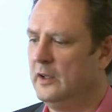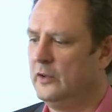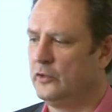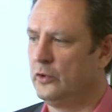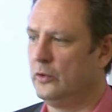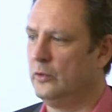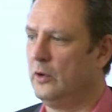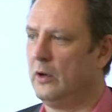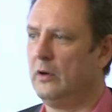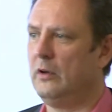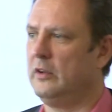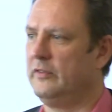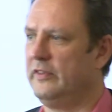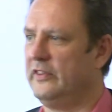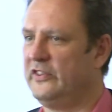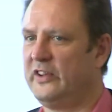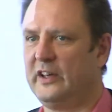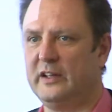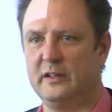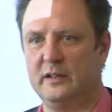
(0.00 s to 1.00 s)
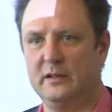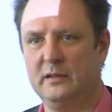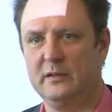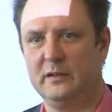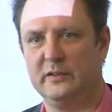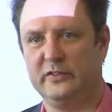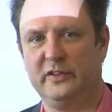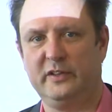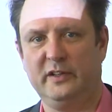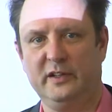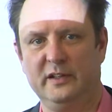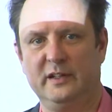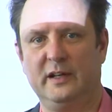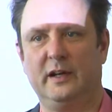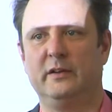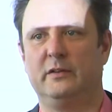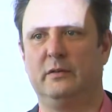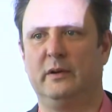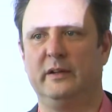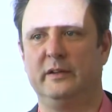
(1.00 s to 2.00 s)
to all of a sudden sitting
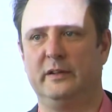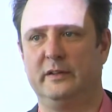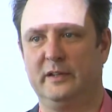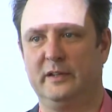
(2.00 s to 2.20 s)
down around the